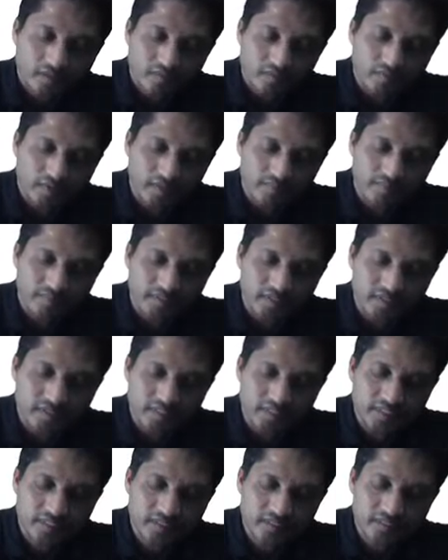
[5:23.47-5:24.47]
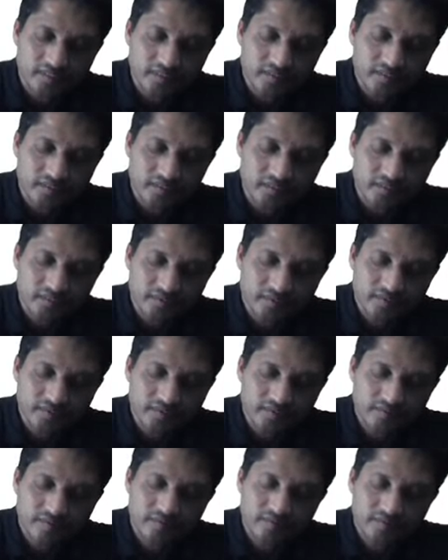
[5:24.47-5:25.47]
1 plus x
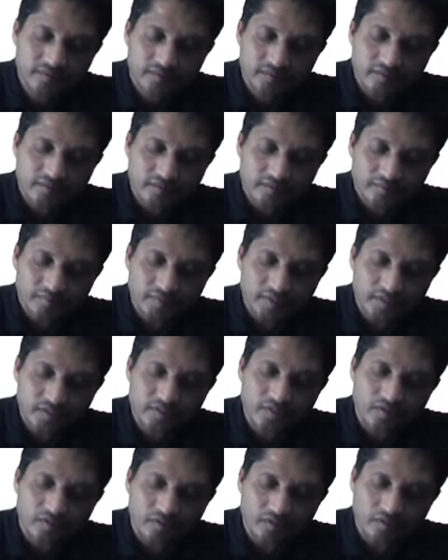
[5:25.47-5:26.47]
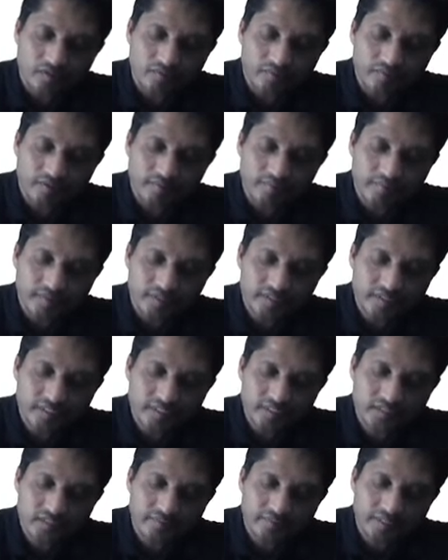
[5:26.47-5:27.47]
plus log of 1 plus
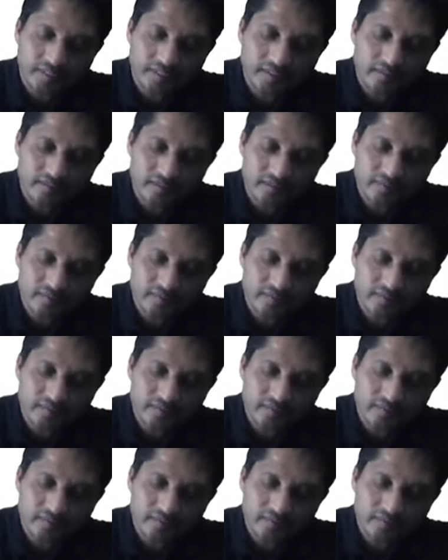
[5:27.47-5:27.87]
x square